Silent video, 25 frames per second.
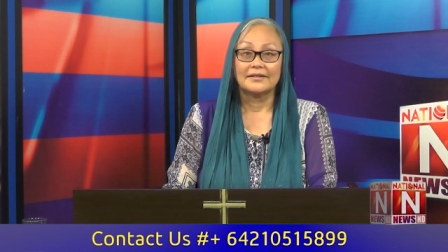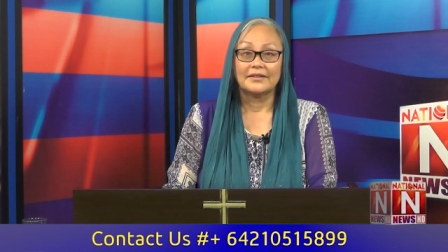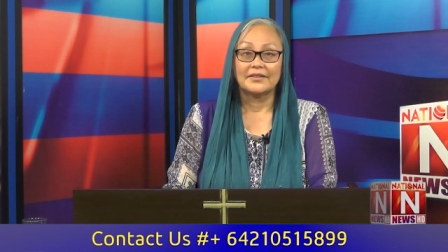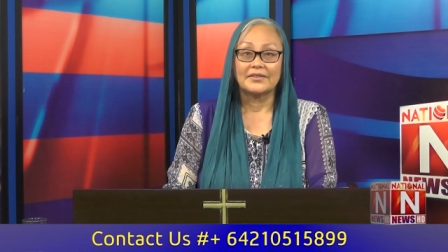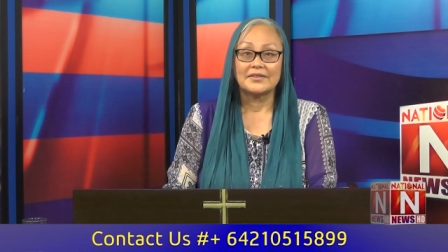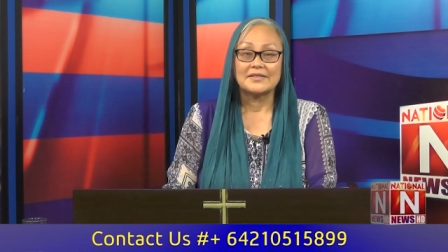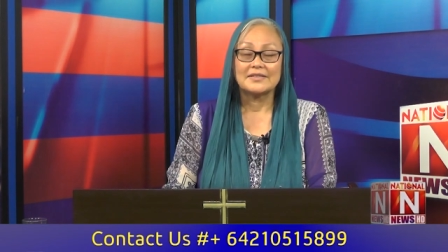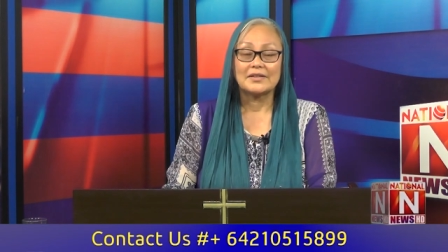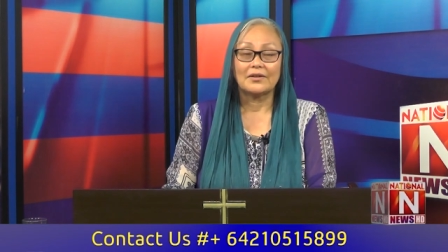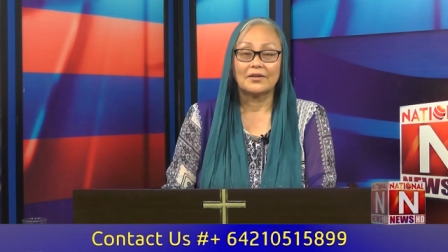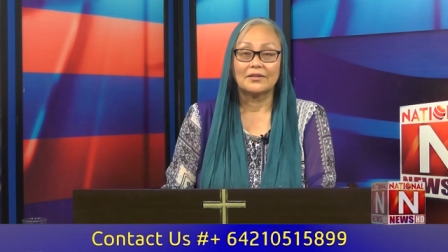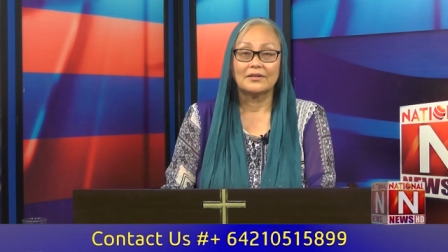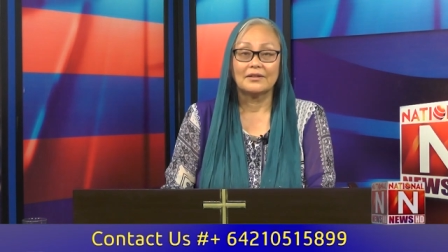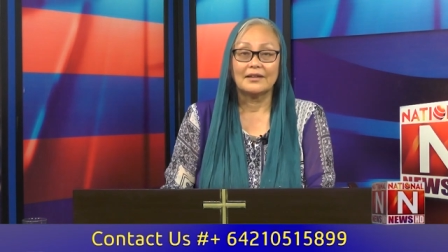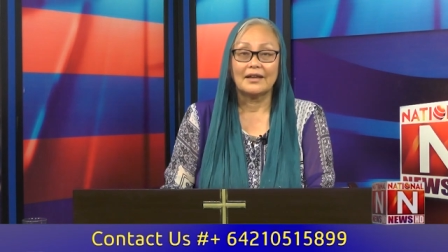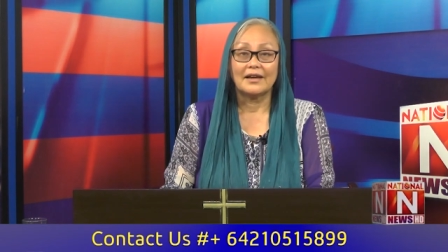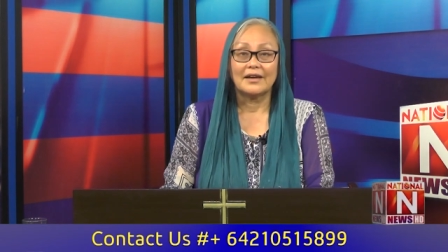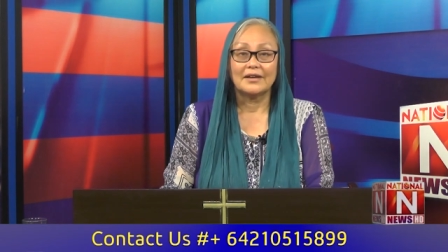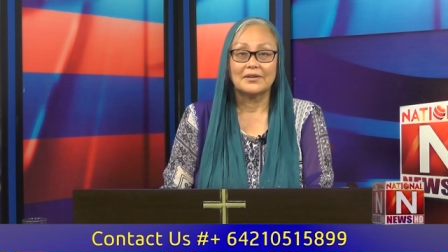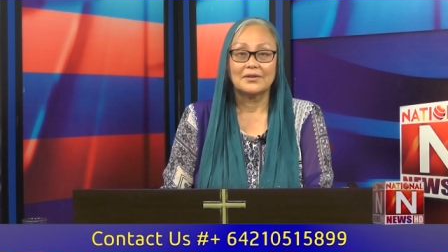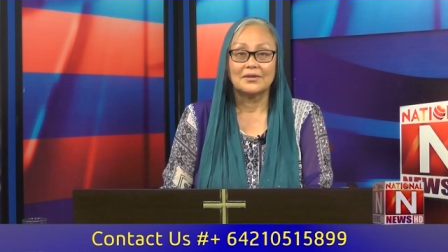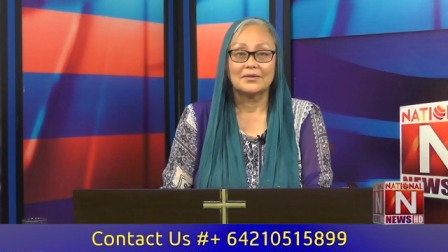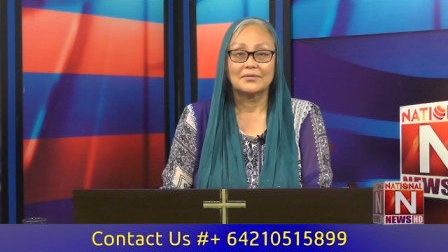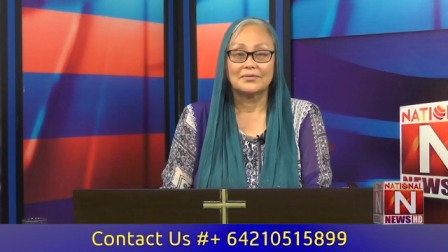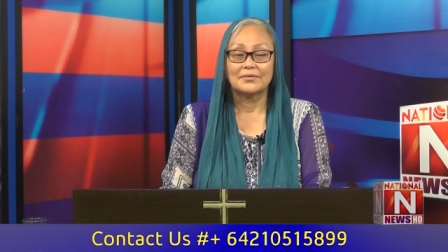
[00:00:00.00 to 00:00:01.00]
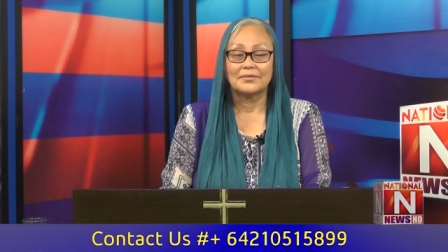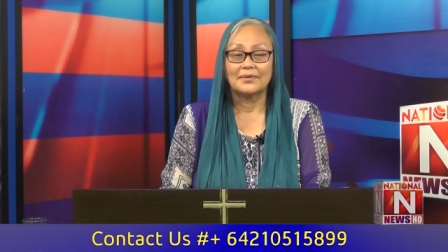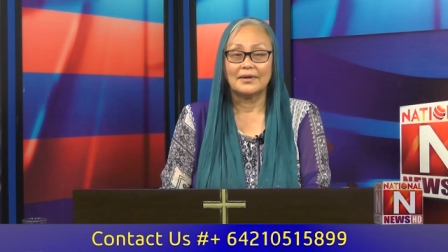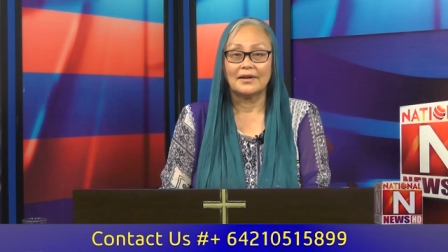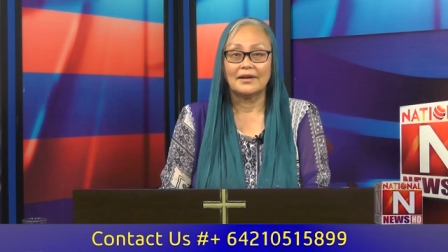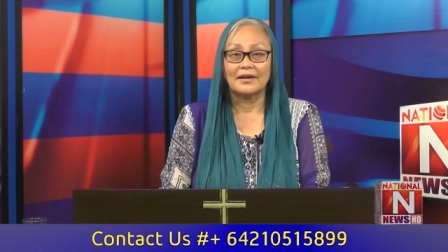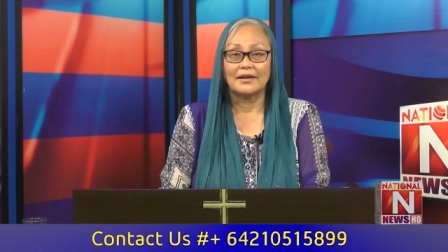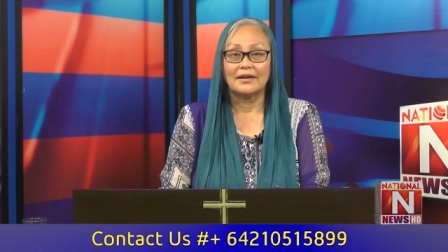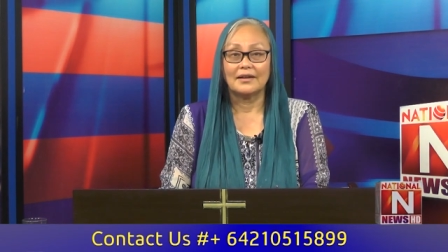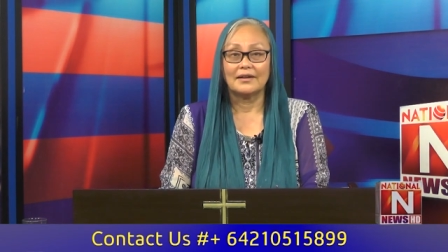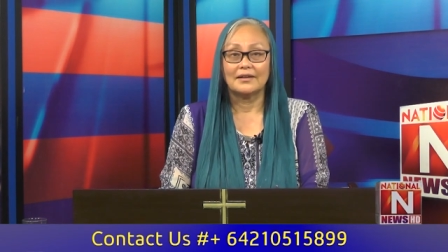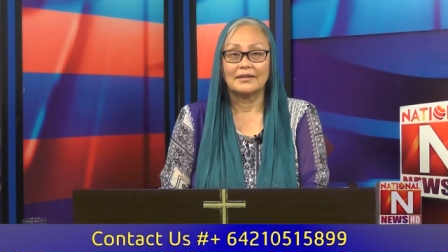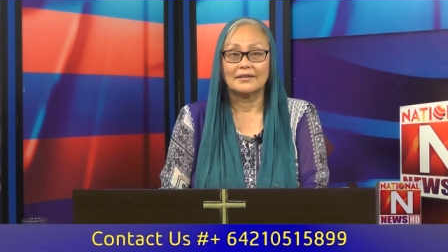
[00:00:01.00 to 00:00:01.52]
There is a lot of
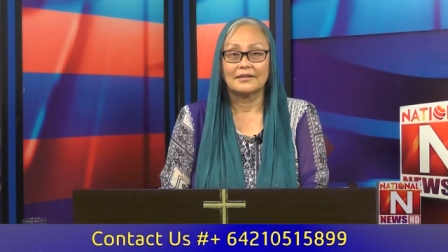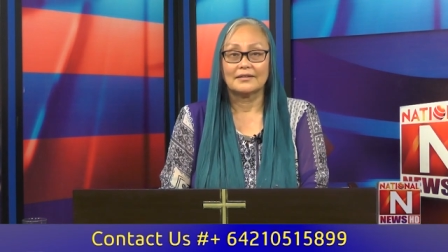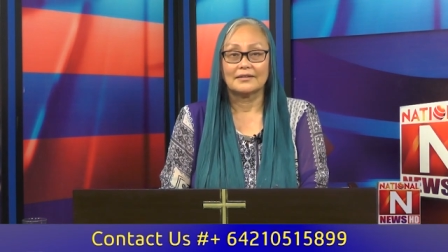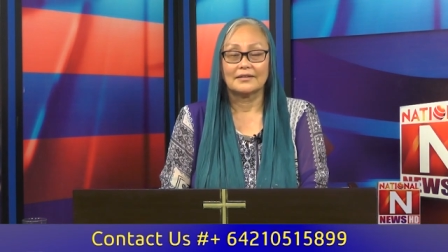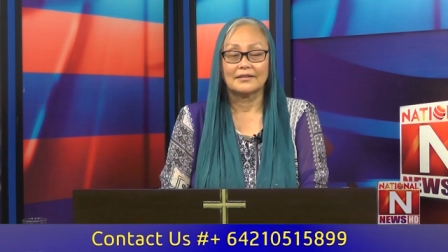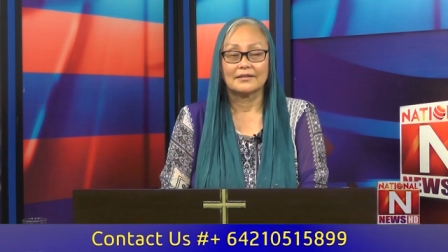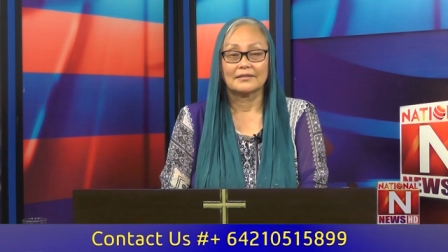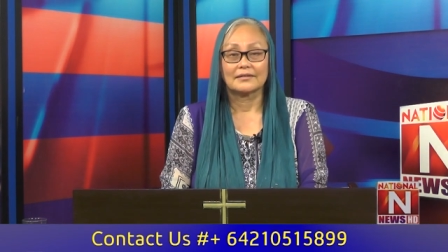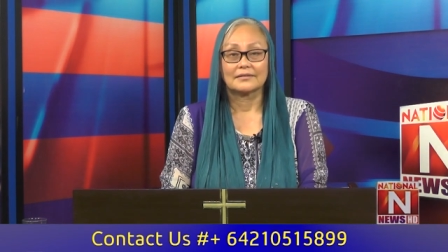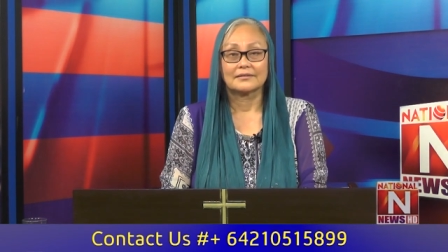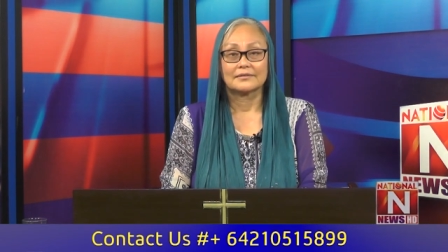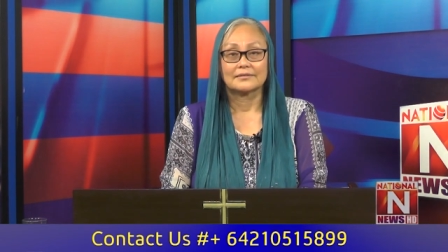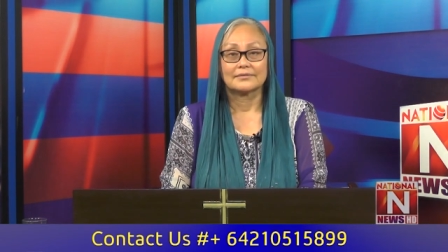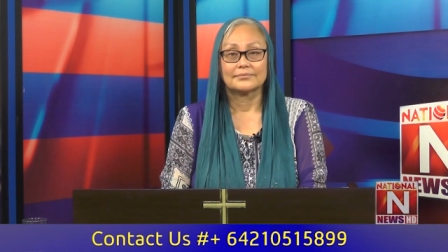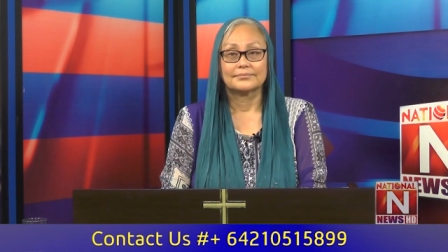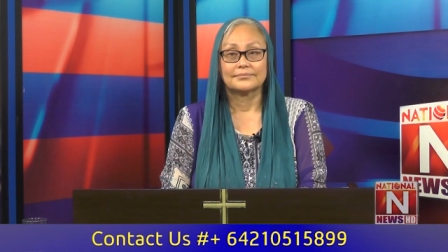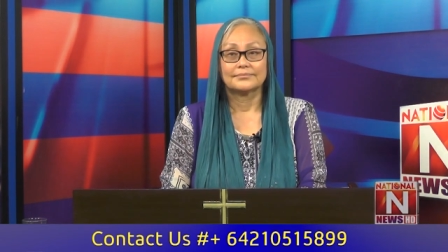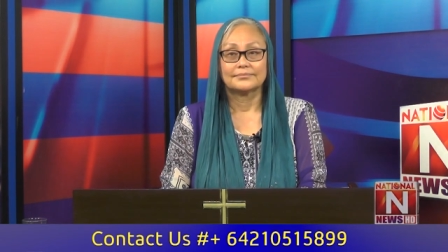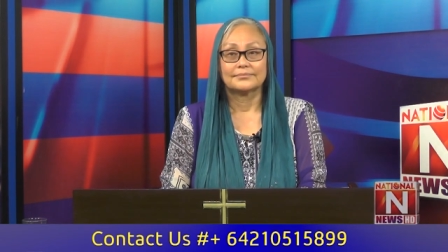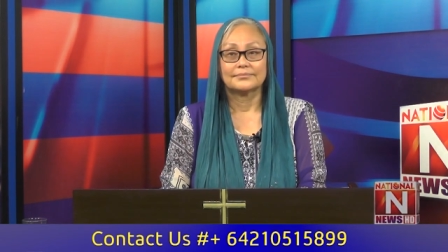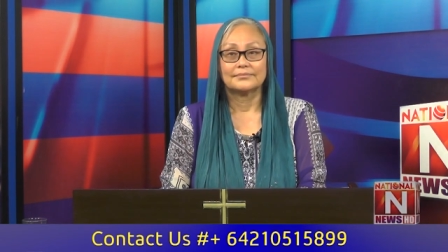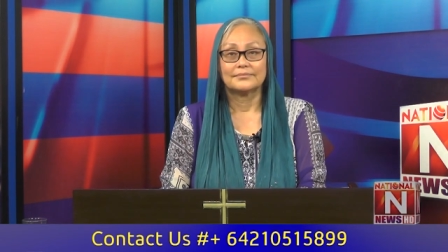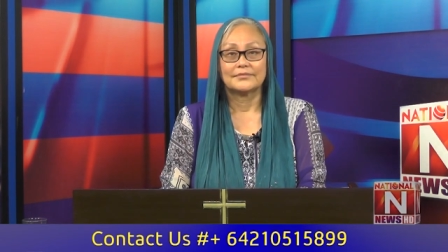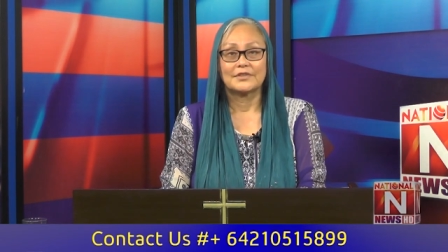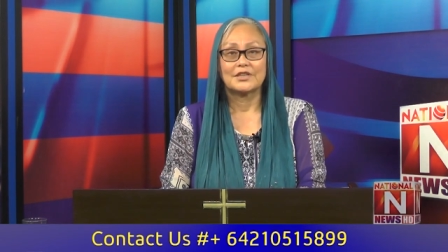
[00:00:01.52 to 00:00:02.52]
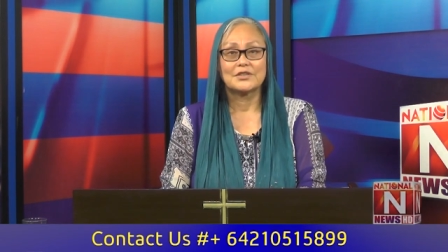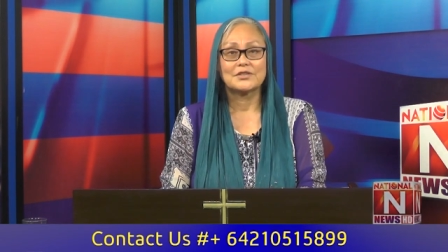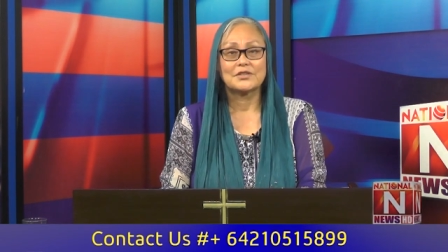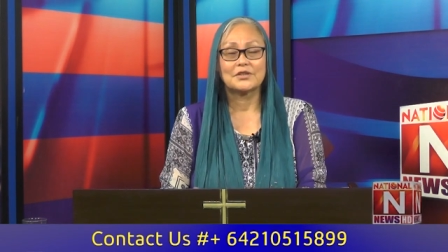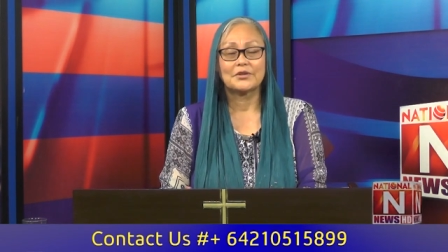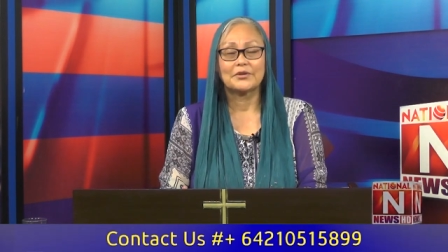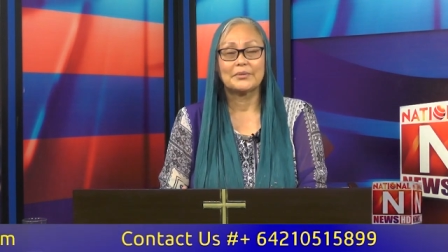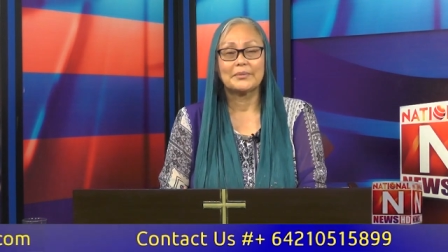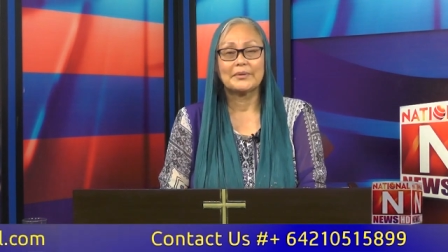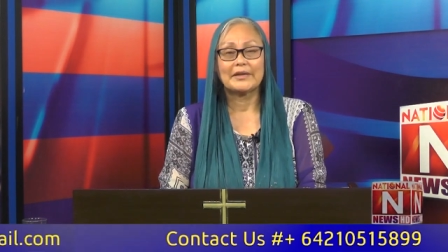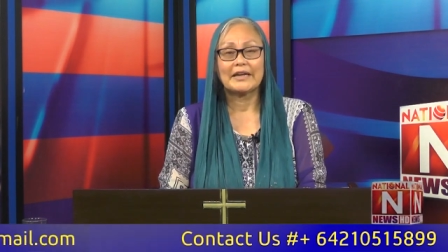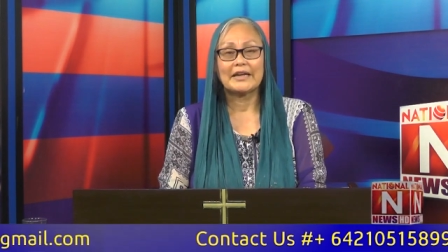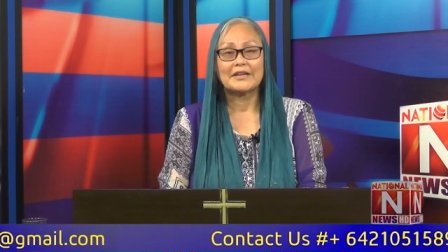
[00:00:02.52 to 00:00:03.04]

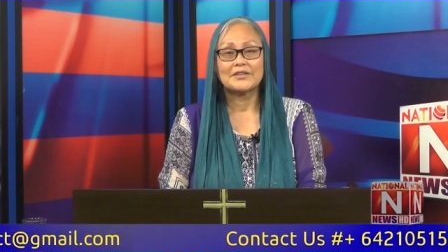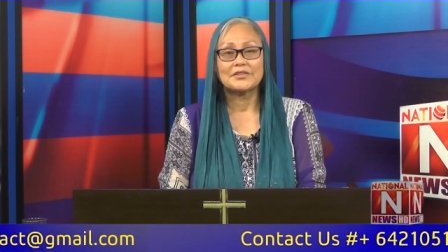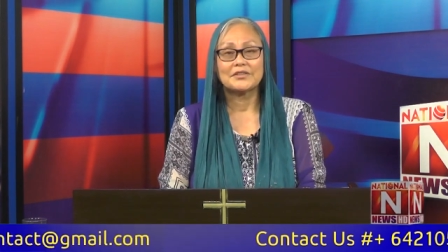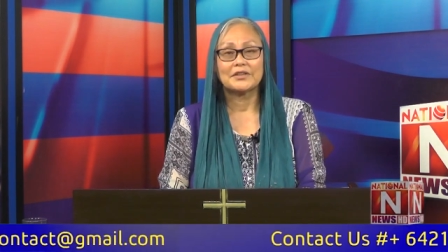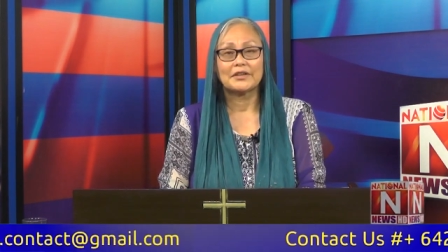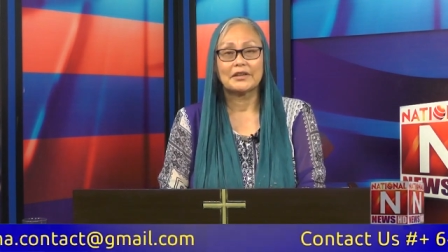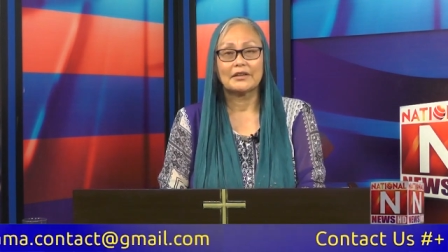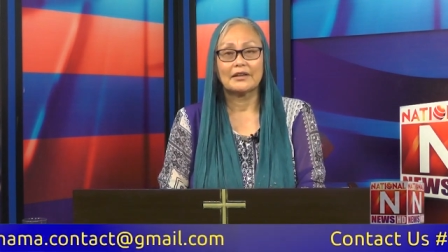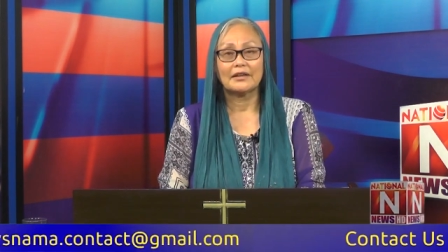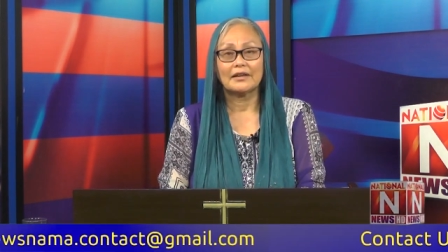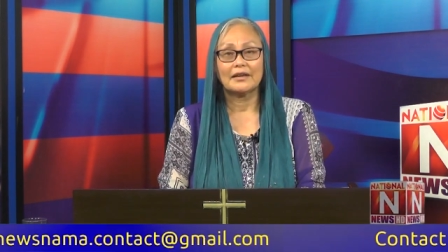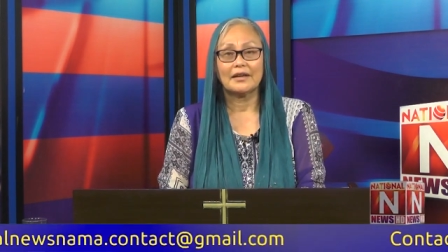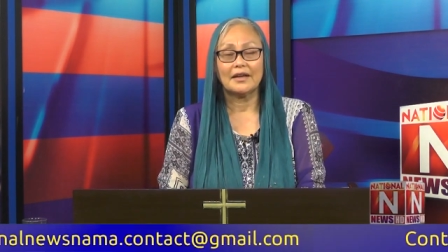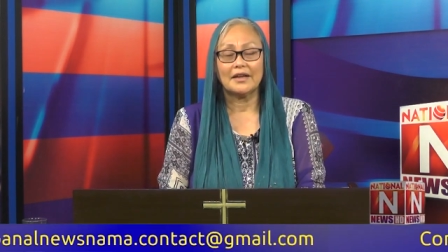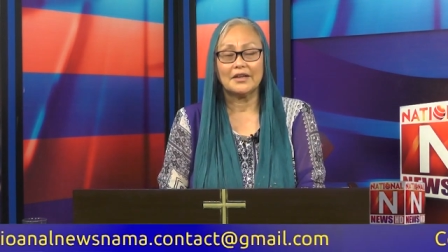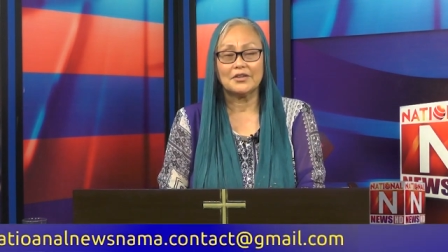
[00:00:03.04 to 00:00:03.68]
discrimination,